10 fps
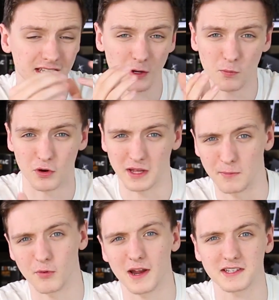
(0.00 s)
still pretty
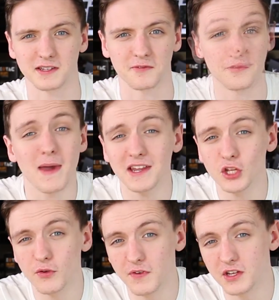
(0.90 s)
impressive. The main
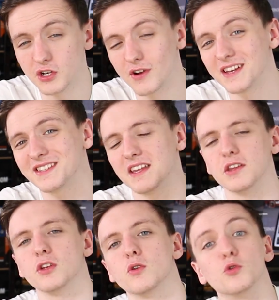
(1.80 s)
new feature is the
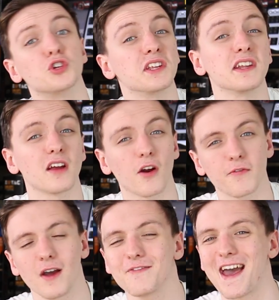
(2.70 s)
new G D D R
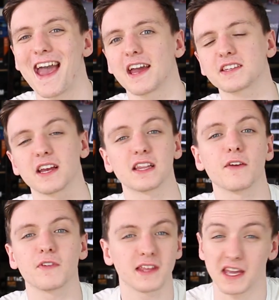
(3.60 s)
five X
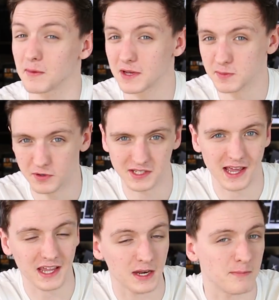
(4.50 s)
eleven gigabits per
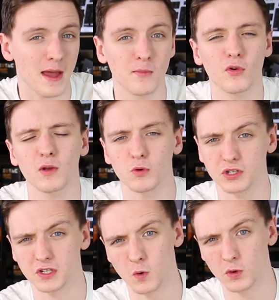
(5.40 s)
second memory,
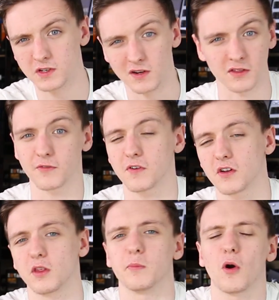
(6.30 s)
which is quoted on the
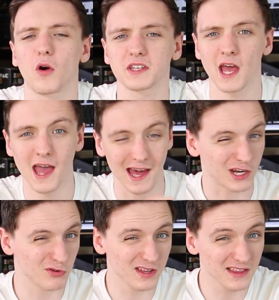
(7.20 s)
front of the box, and
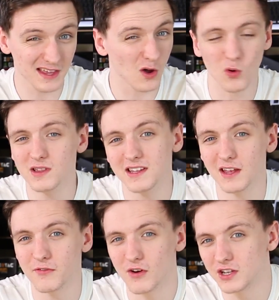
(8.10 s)
is really the only
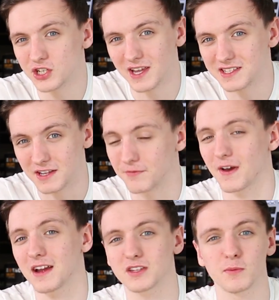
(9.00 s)
differentiating
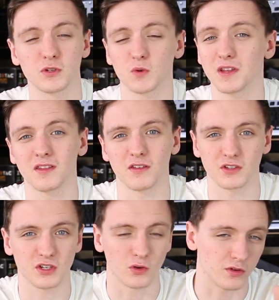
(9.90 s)
factor between the
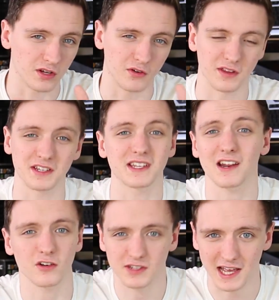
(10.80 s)
two, you know, the
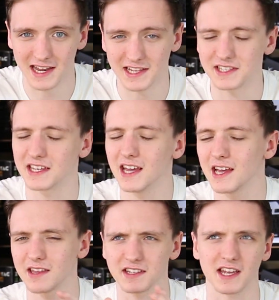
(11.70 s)
standard ten eighty,
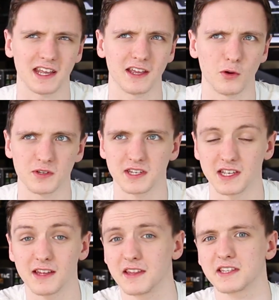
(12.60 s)
the ten eighty O
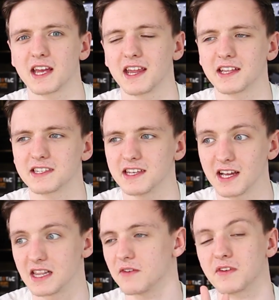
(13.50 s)
C, and the ten eighty
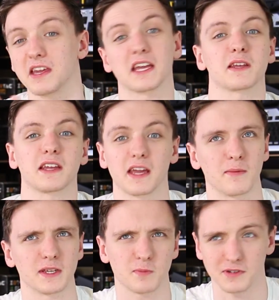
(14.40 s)
eleven
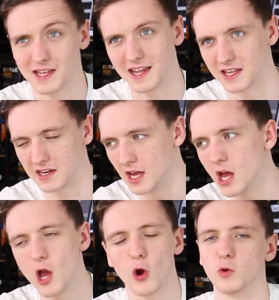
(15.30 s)
gigabits per second
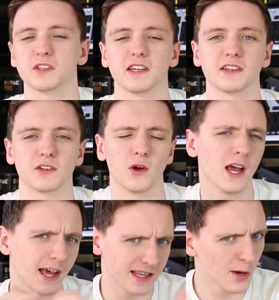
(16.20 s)
O C. So
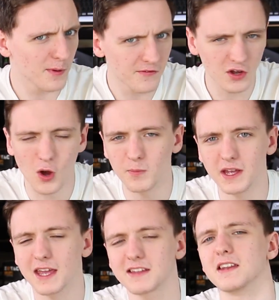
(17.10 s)
a little bit of a
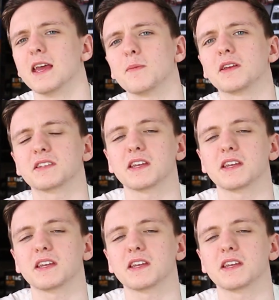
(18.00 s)
complicated naming